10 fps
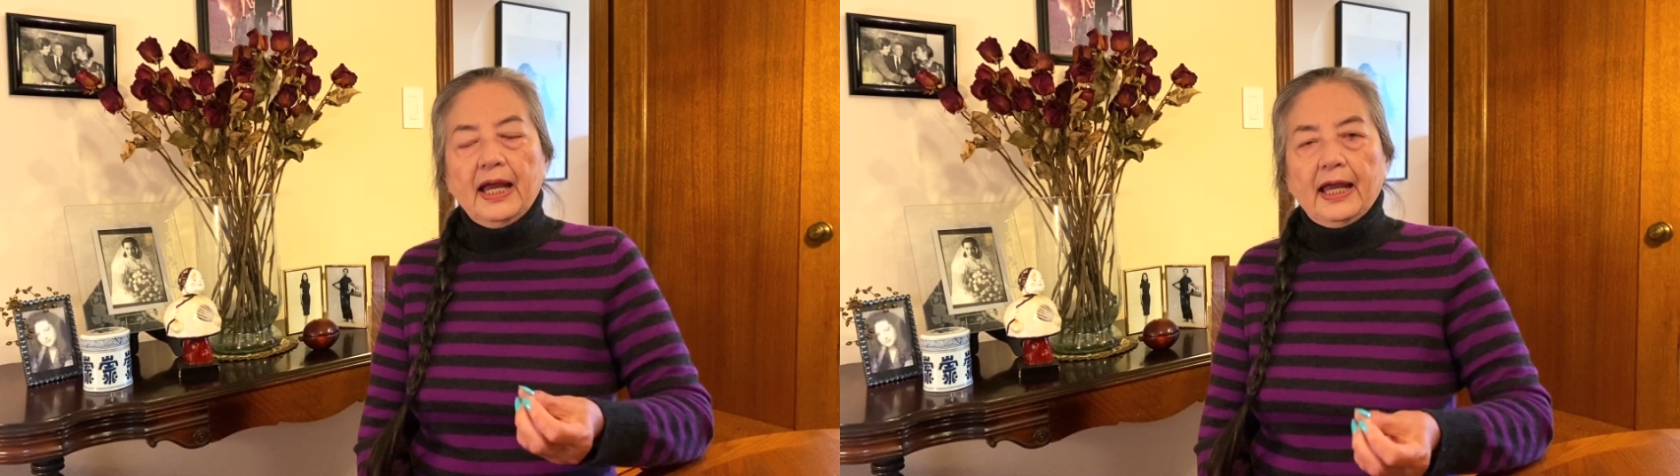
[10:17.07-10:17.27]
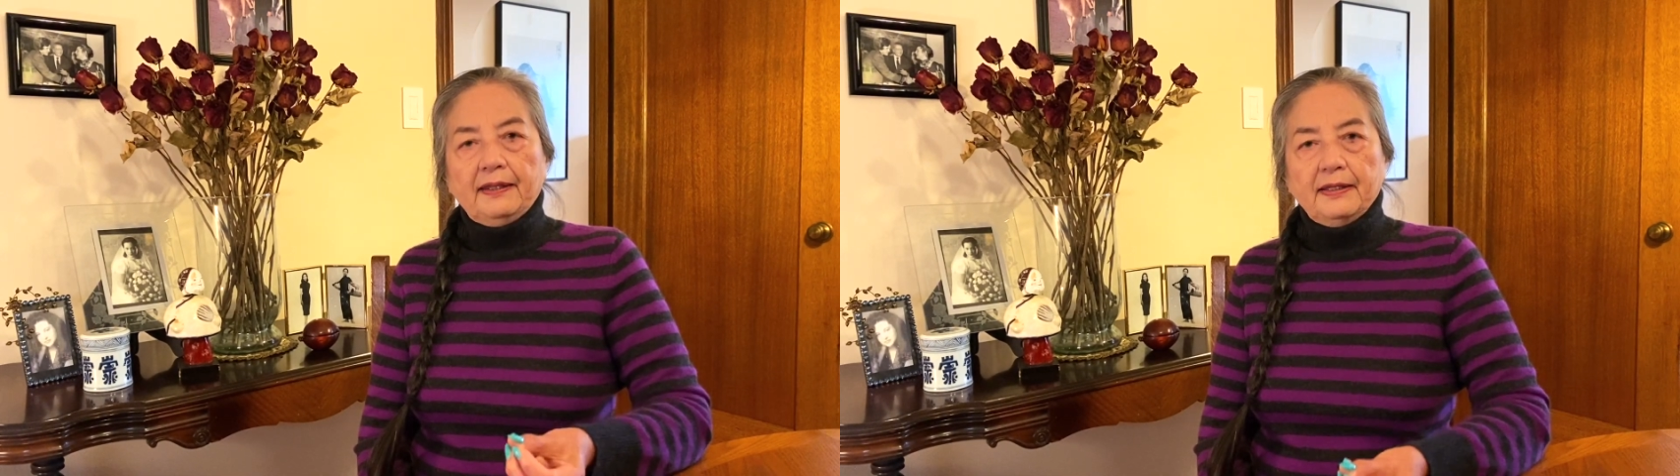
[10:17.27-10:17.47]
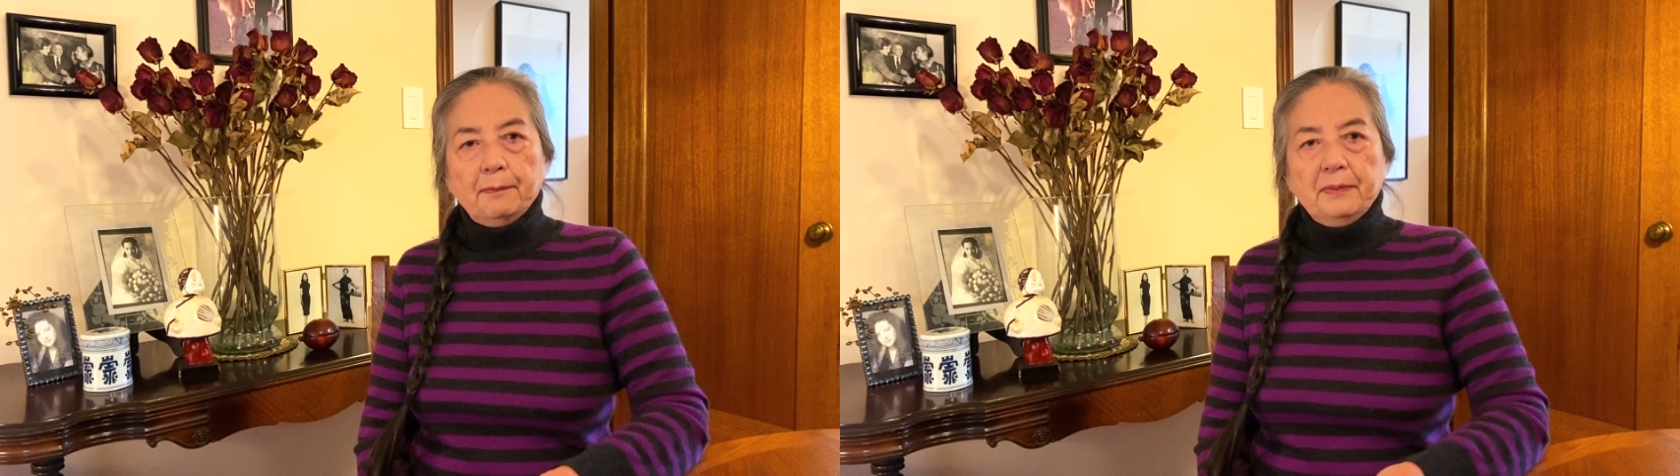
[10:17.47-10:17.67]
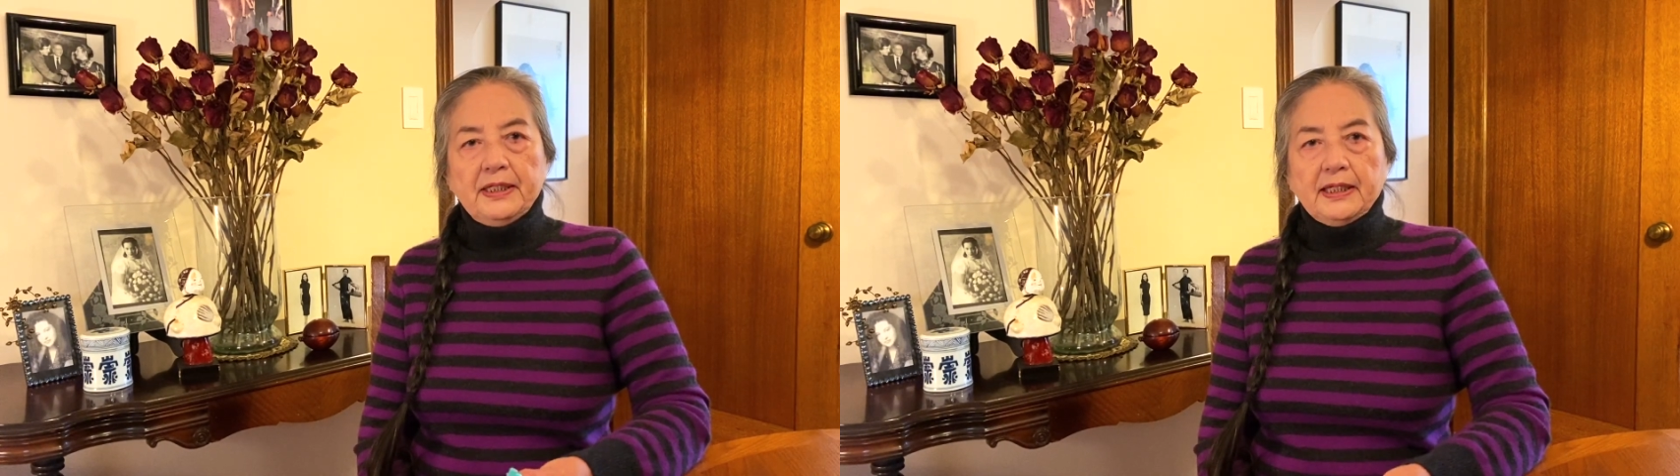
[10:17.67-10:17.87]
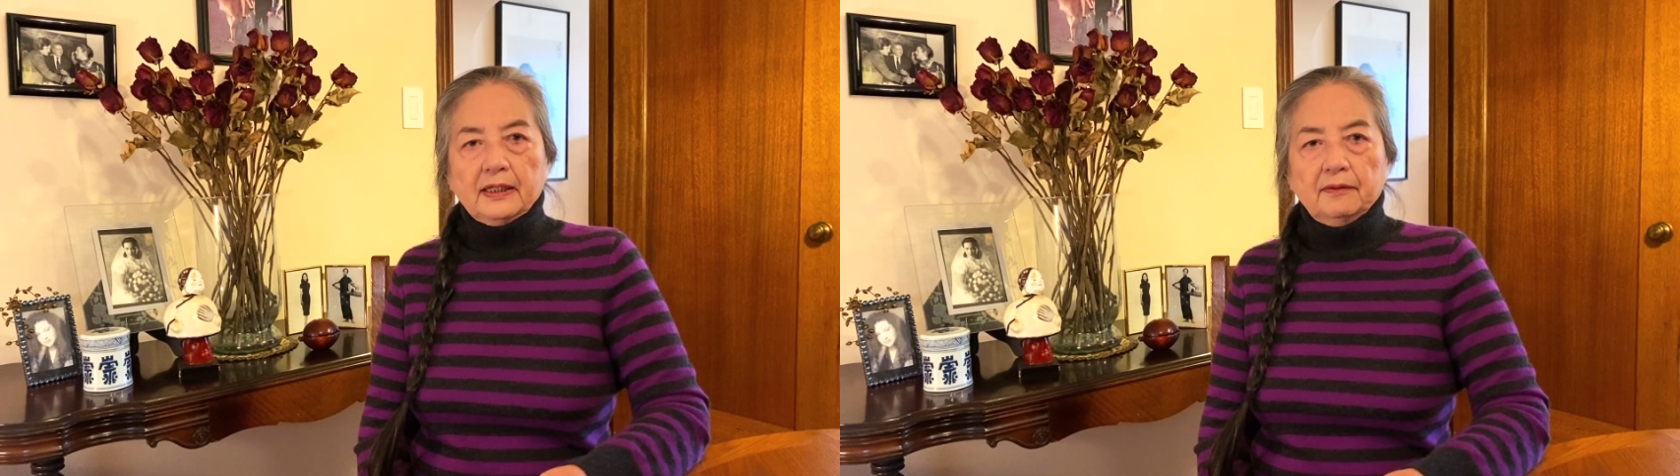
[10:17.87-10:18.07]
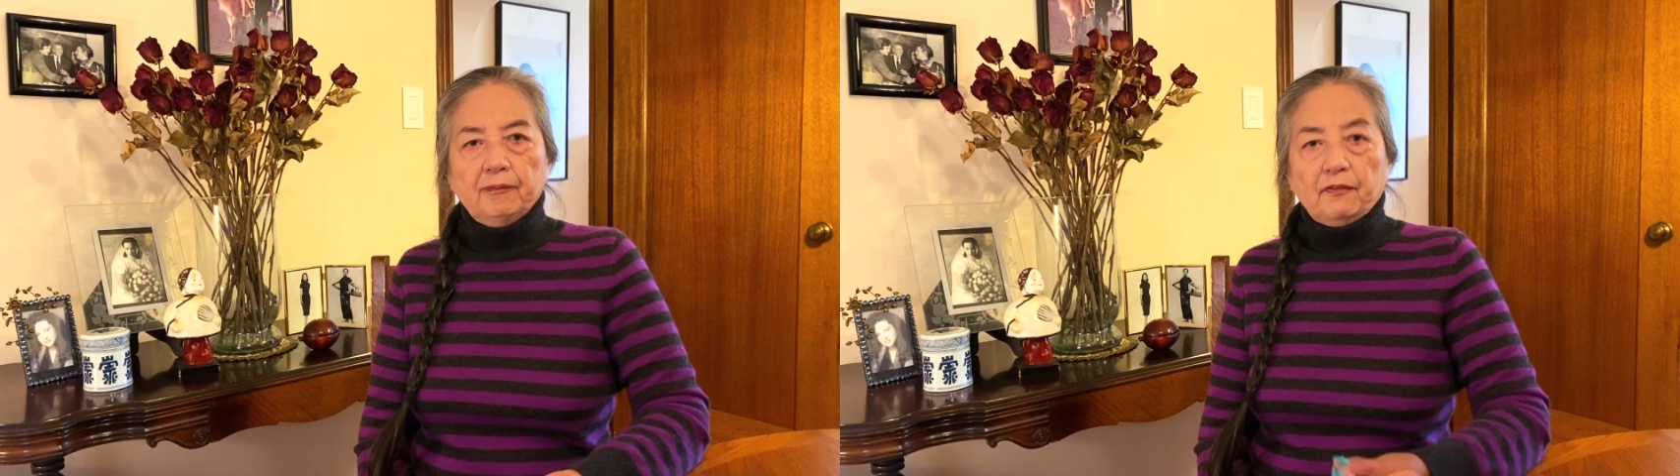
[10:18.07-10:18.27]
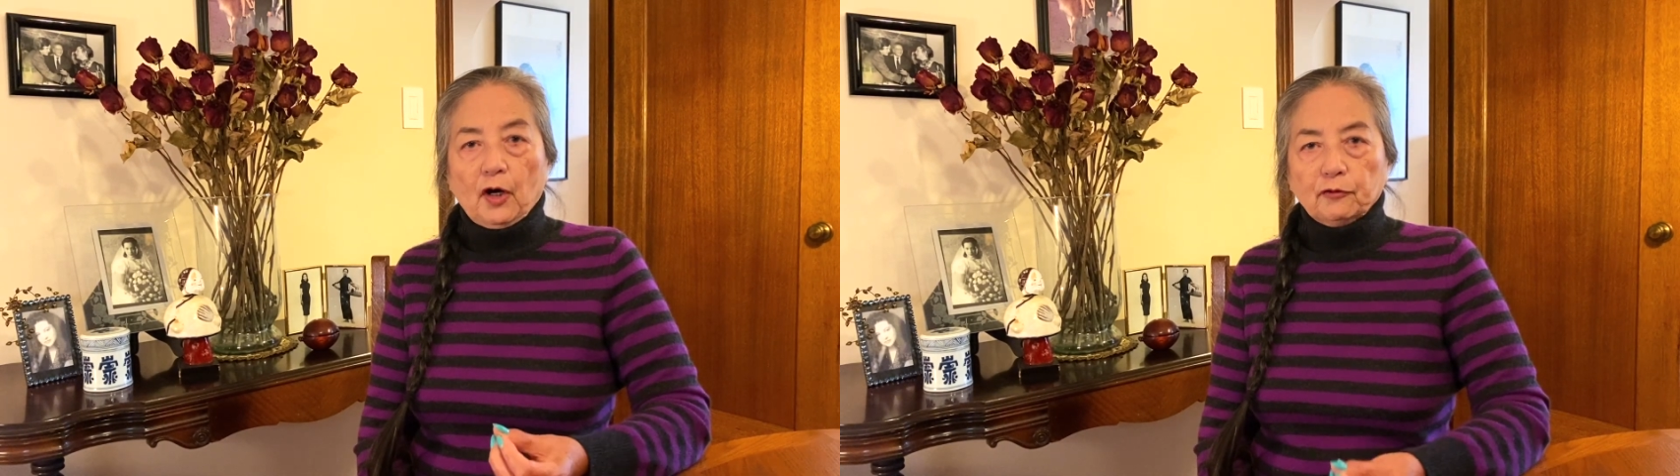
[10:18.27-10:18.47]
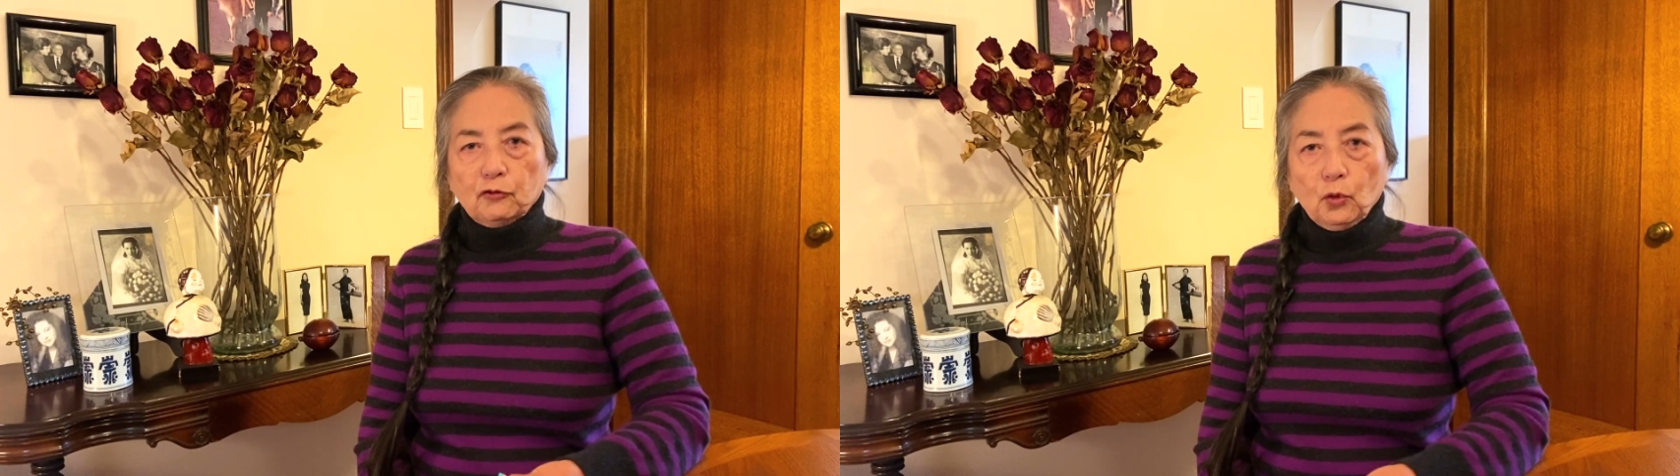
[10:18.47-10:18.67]
and in media of
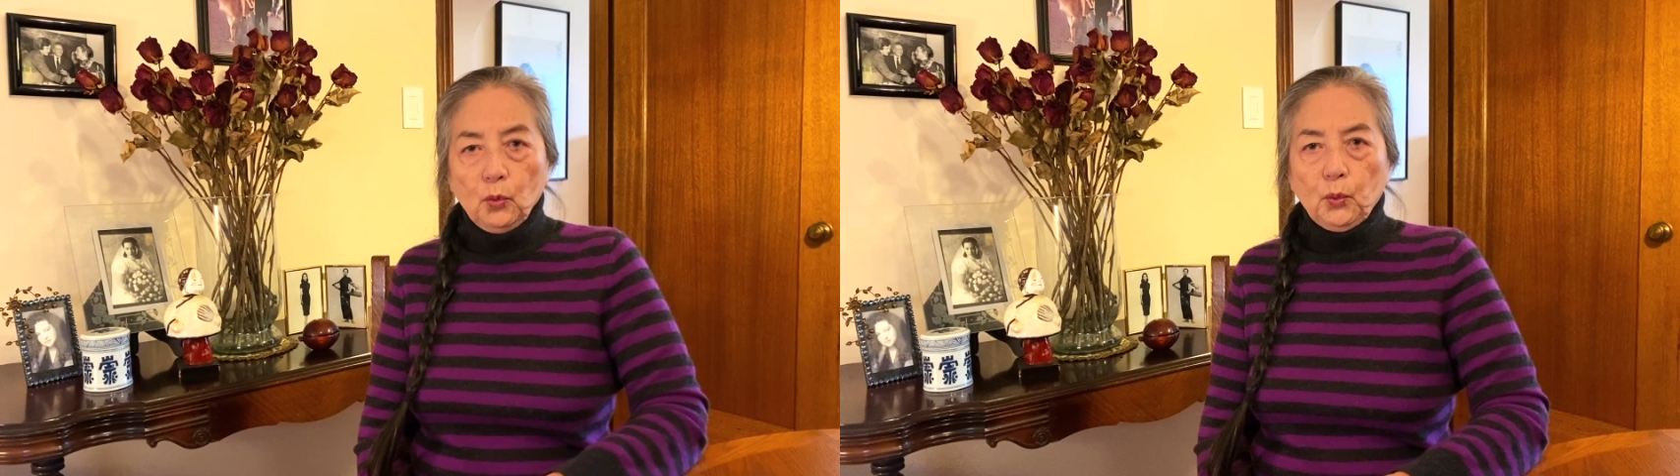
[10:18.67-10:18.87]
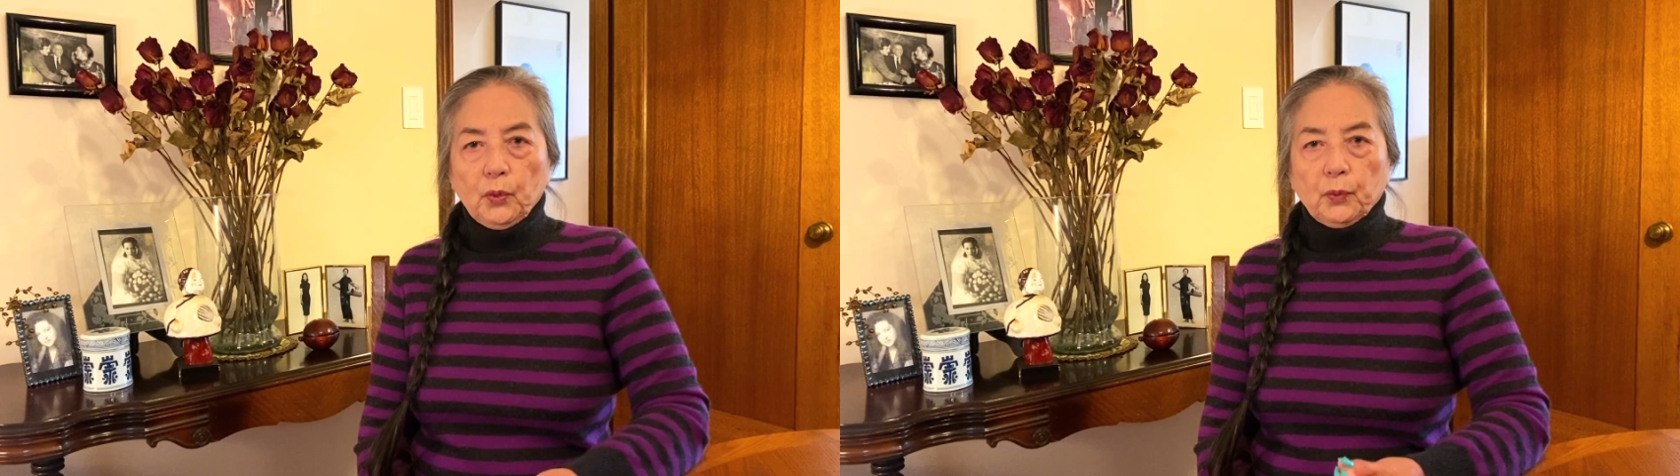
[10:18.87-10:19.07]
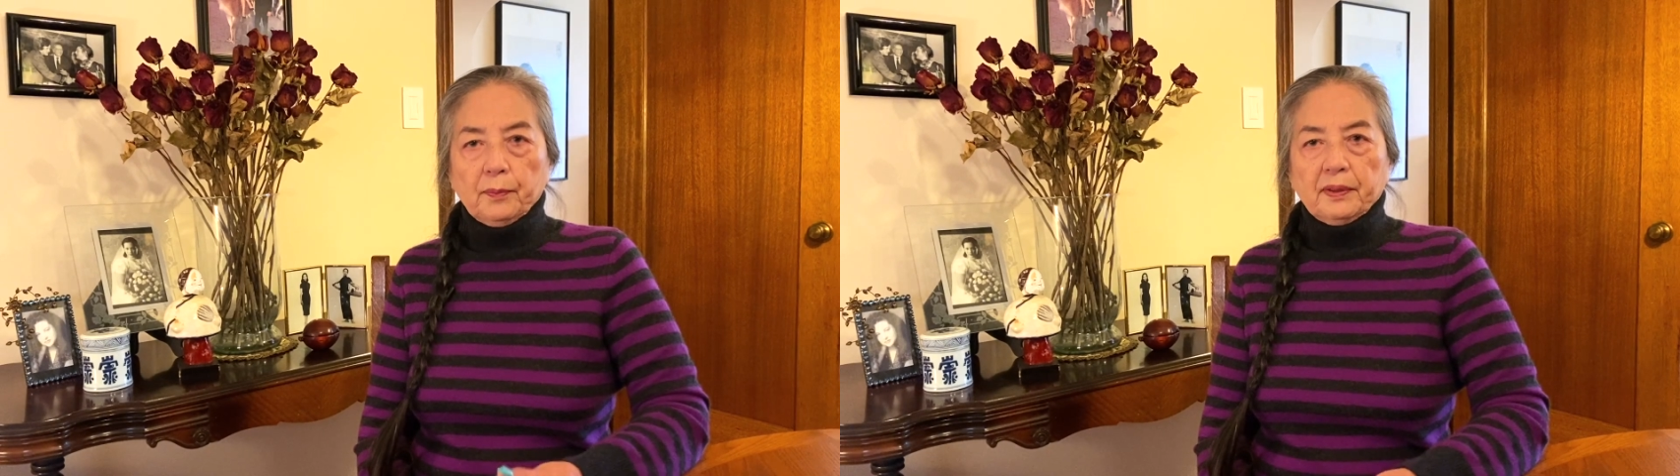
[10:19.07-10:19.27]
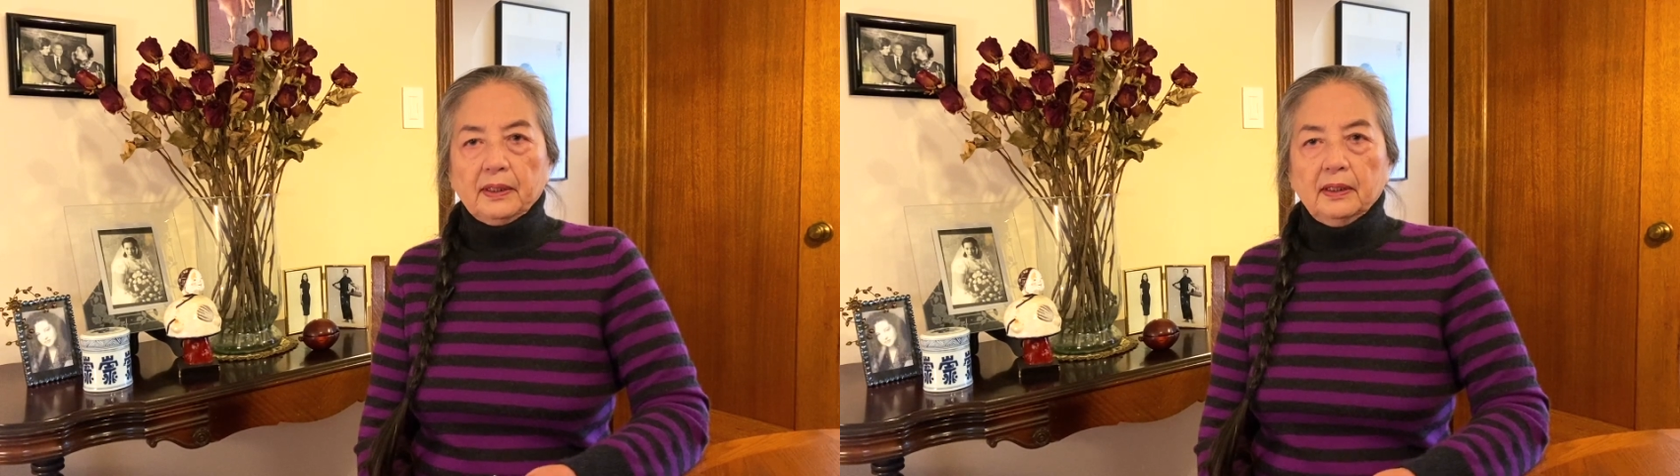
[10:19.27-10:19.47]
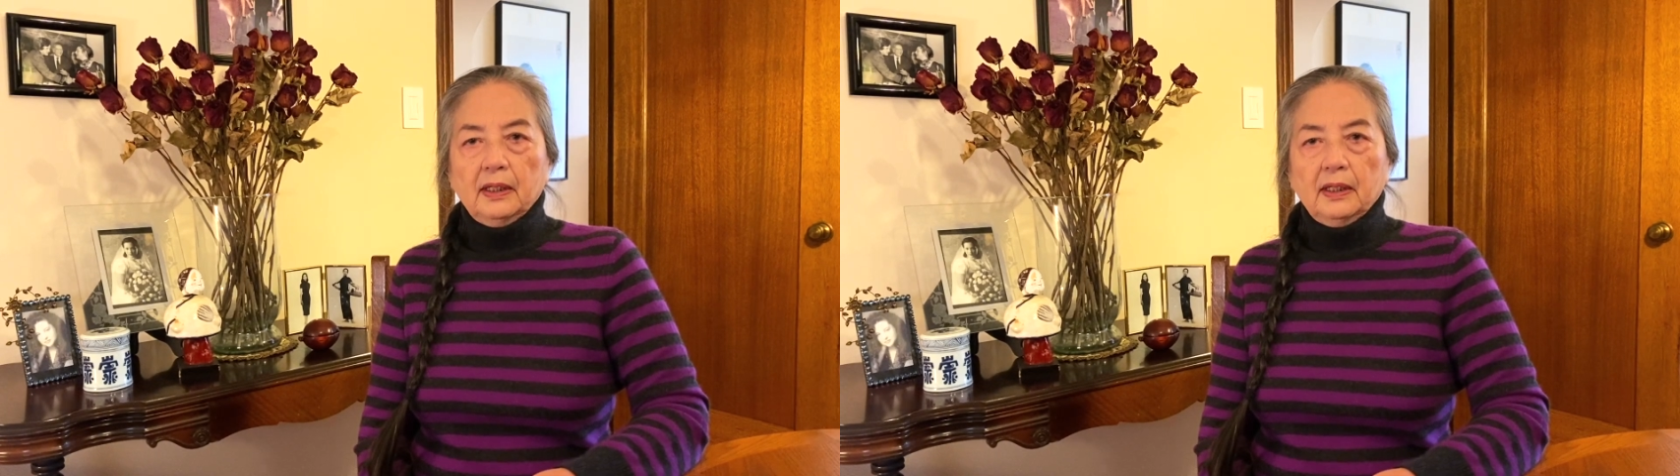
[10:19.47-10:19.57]
how Zhongguo women